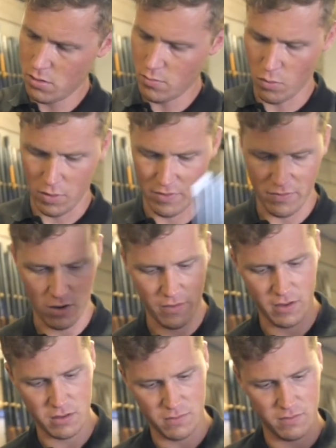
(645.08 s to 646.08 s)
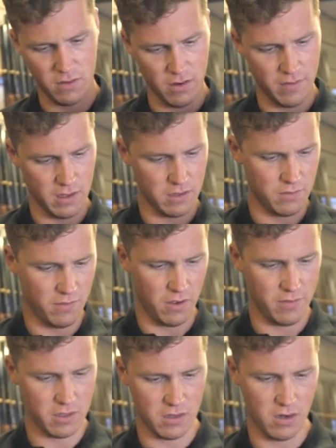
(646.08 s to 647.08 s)
probably 5/8 and 5/8,
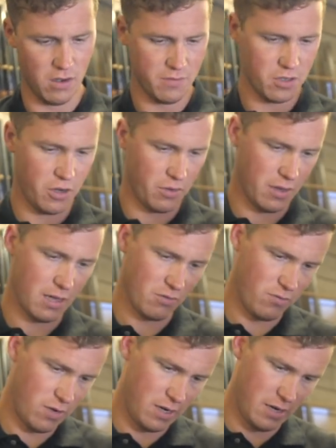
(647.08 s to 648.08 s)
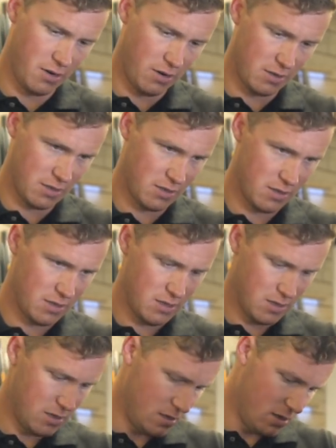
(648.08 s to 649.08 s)
5/8 and a half choke. That's really nice.
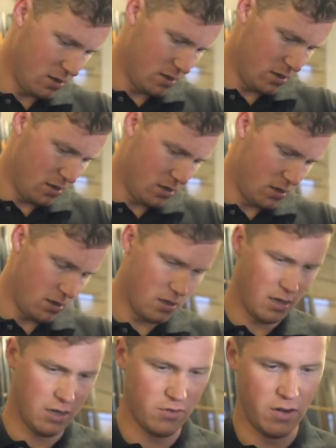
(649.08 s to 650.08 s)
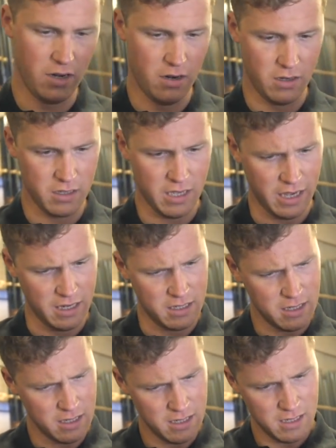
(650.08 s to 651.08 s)
That is really nice
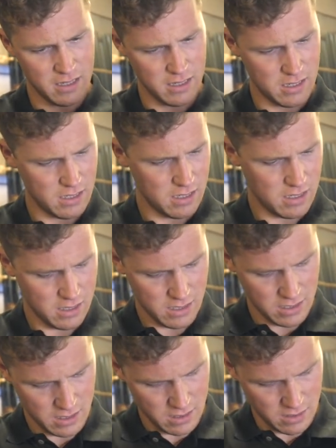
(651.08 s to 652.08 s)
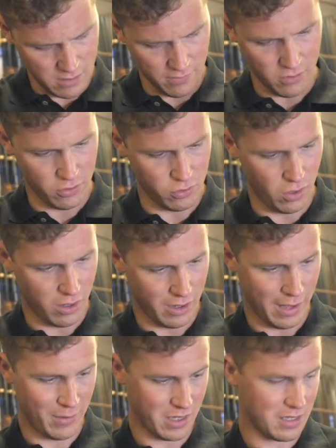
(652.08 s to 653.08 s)
cased. For those who like
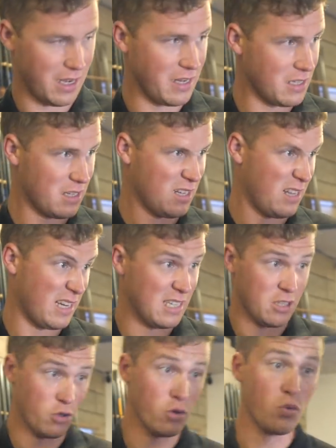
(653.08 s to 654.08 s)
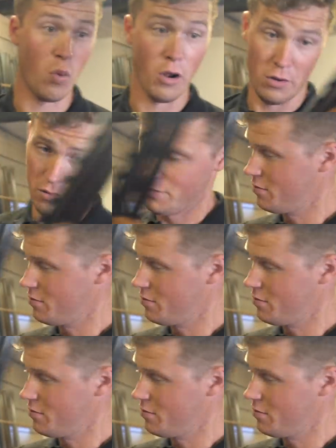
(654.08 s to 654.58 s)
MX8s, that is a good one.